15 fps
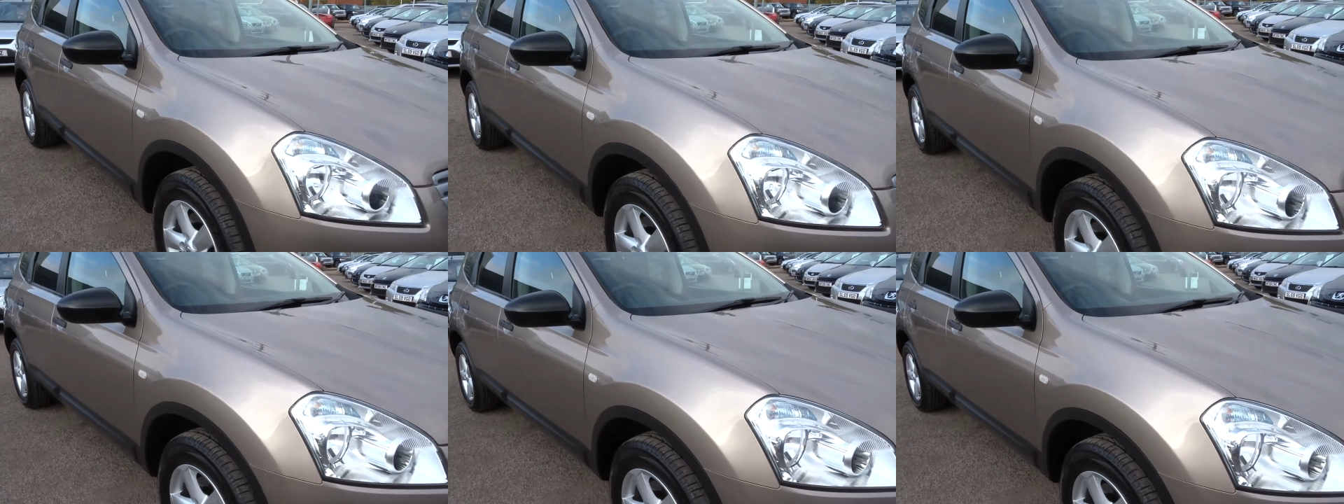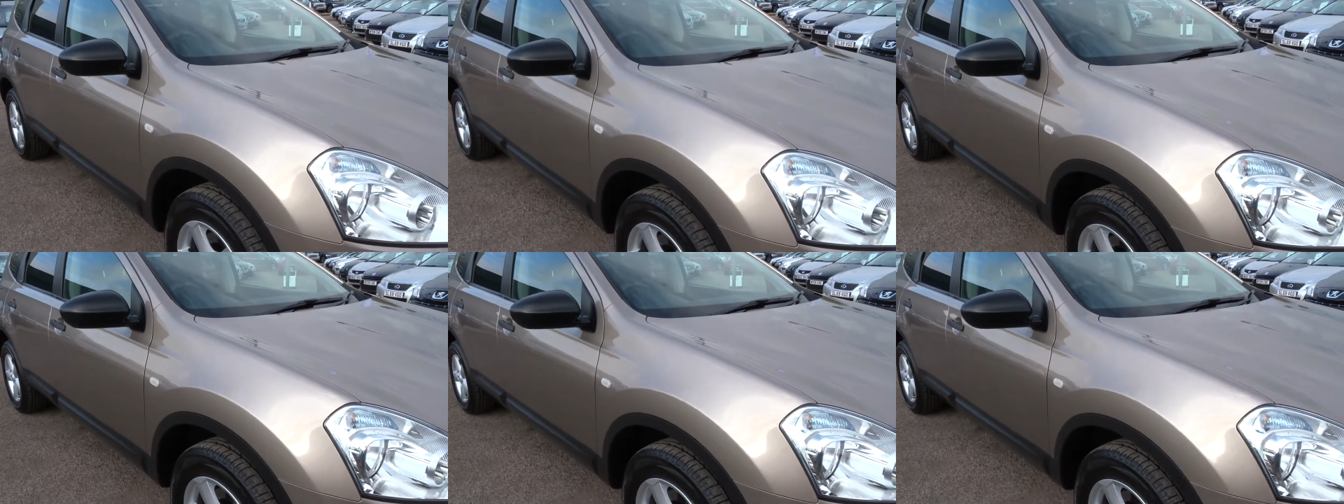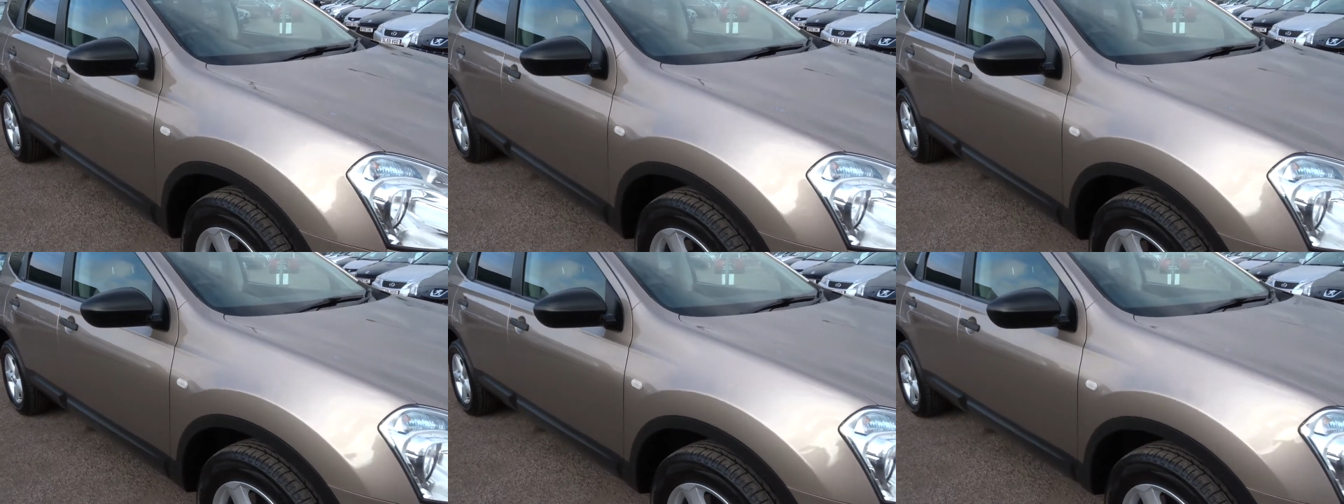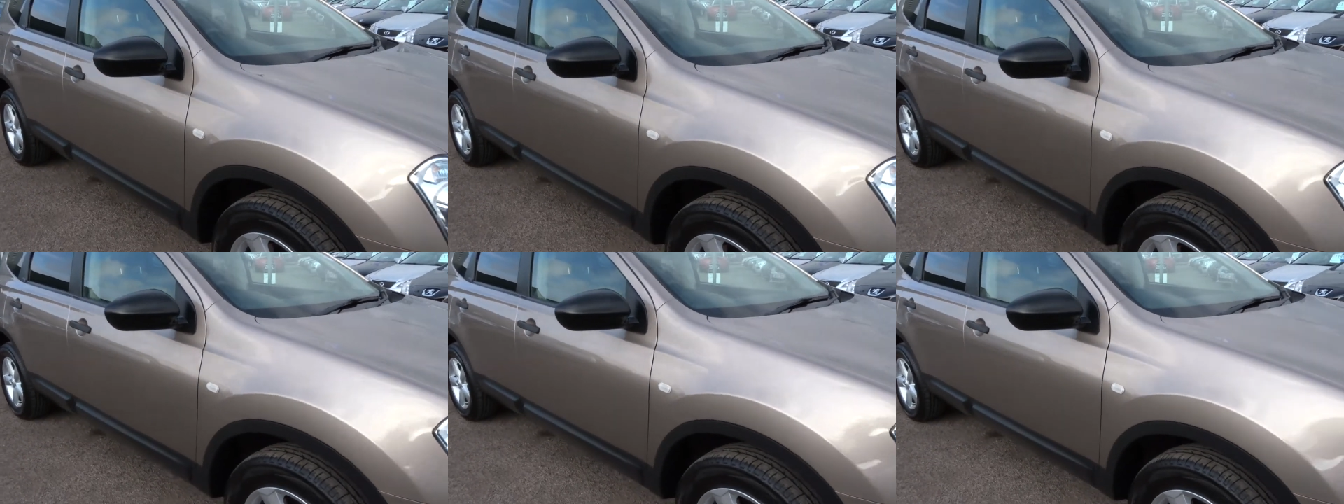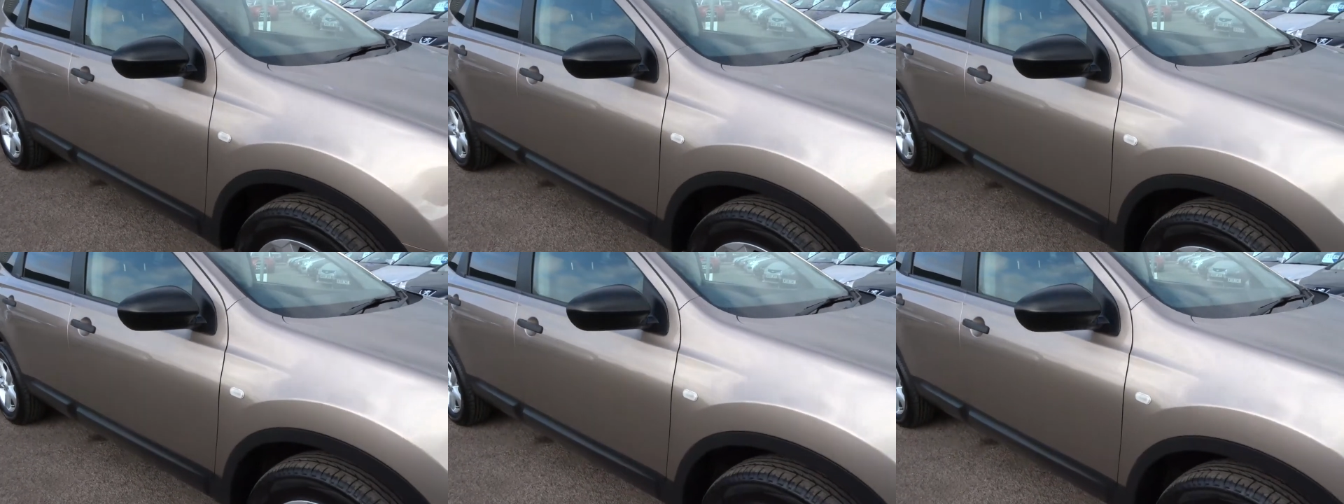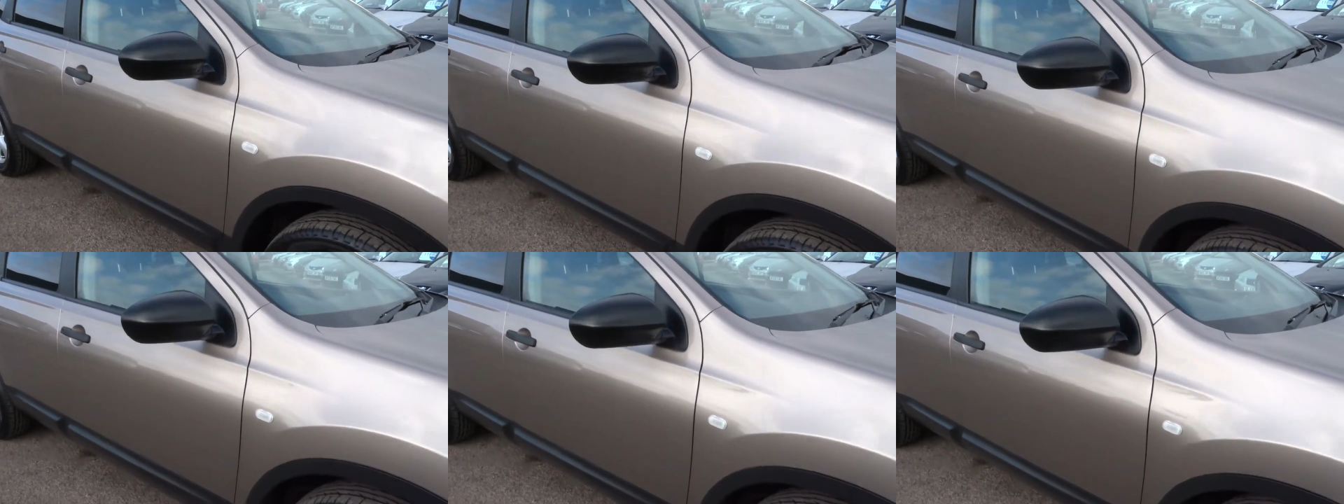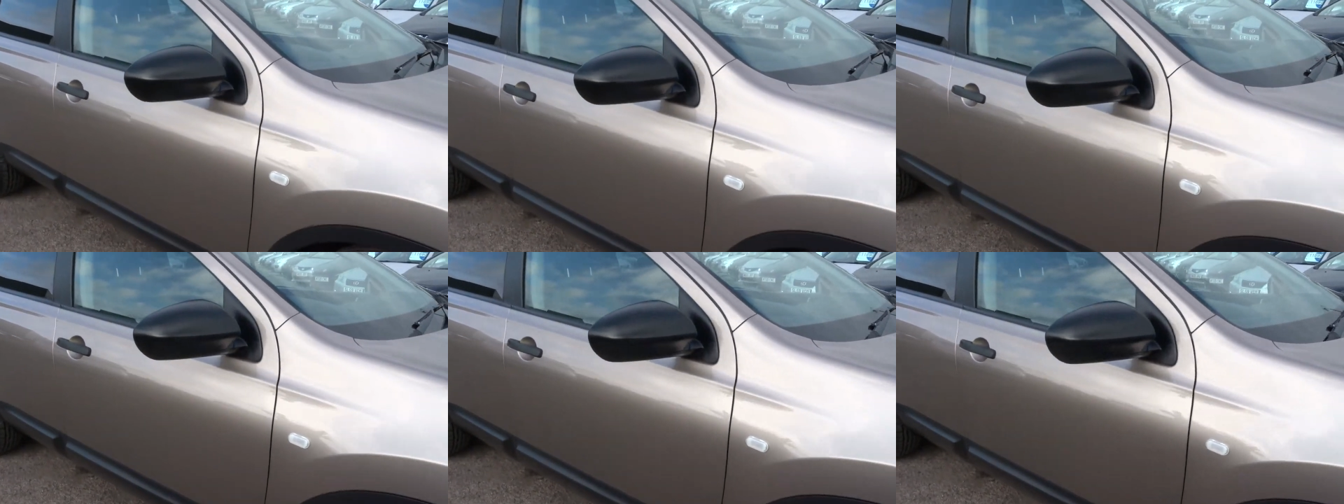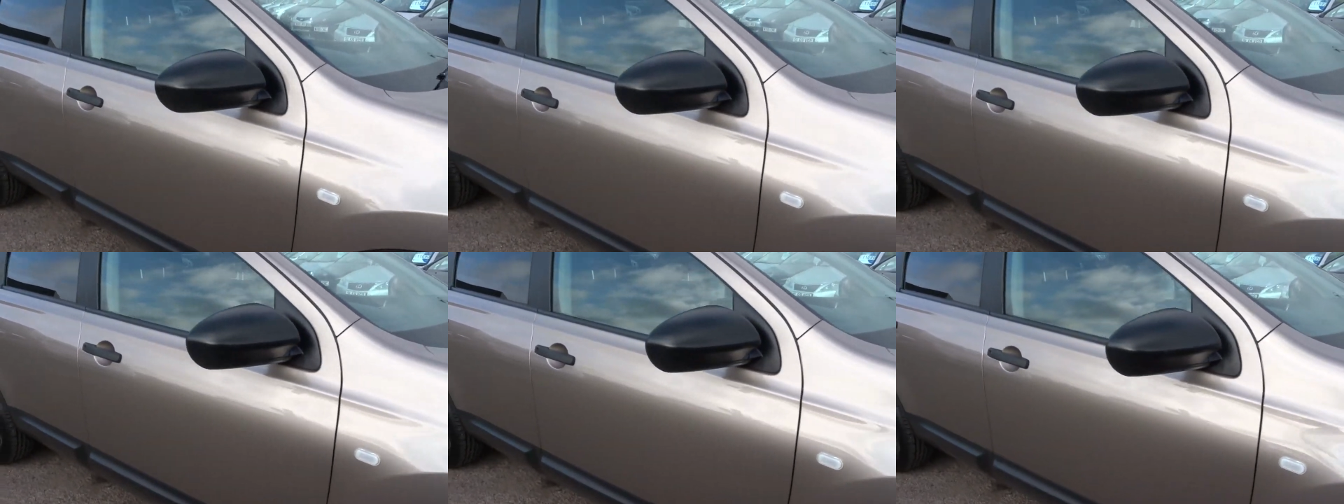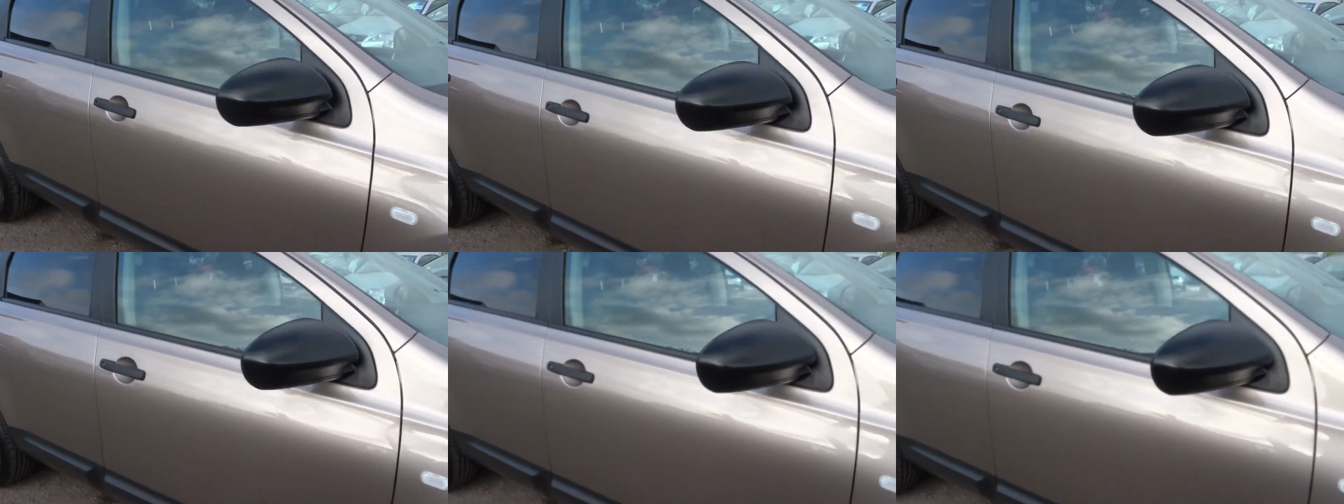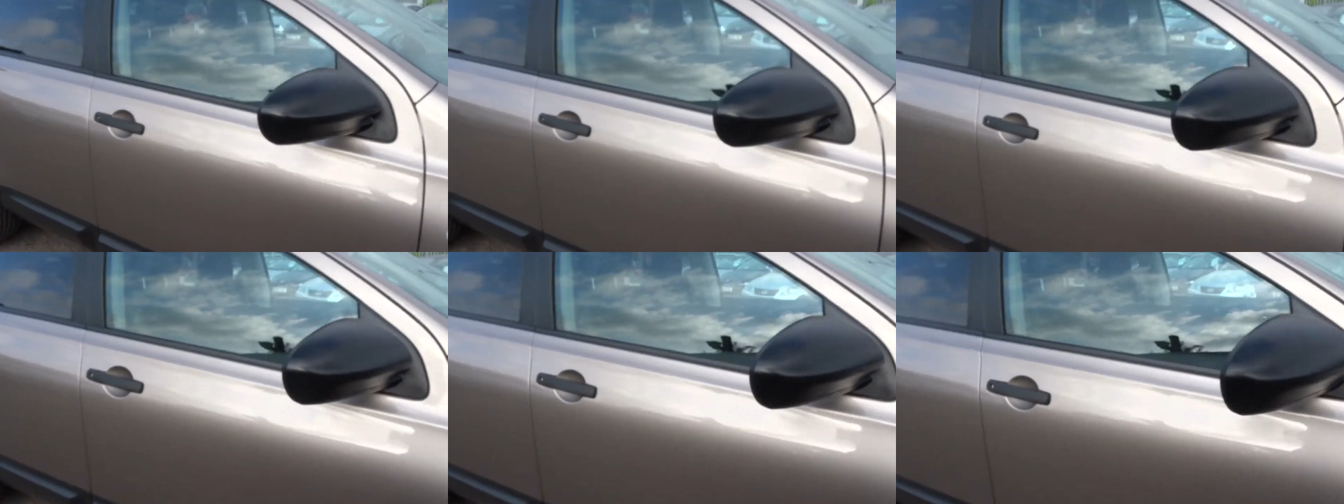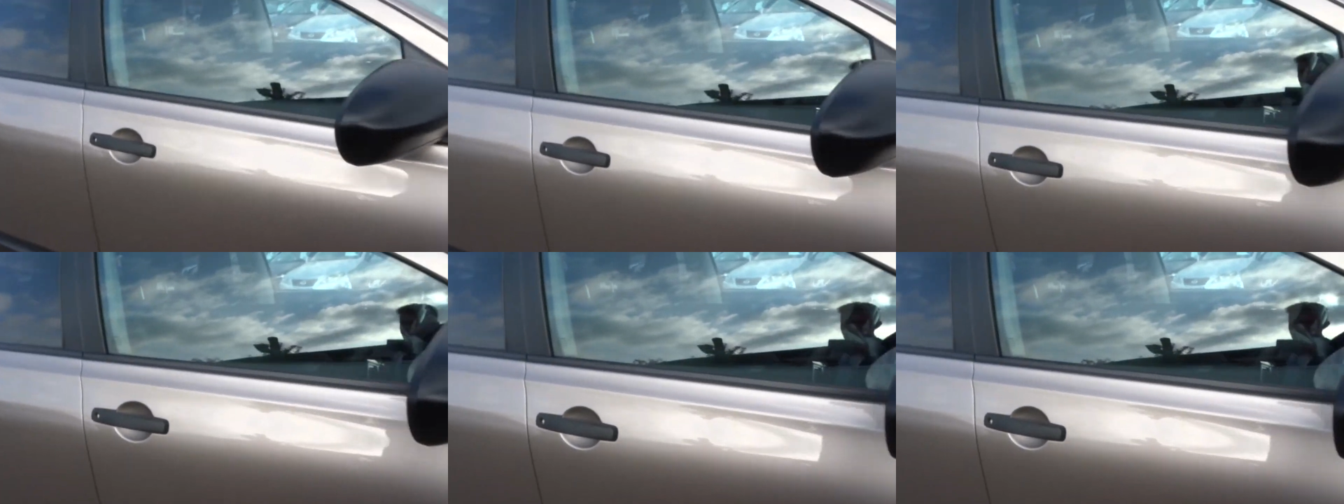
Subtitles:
Nobody's mouth can be seen.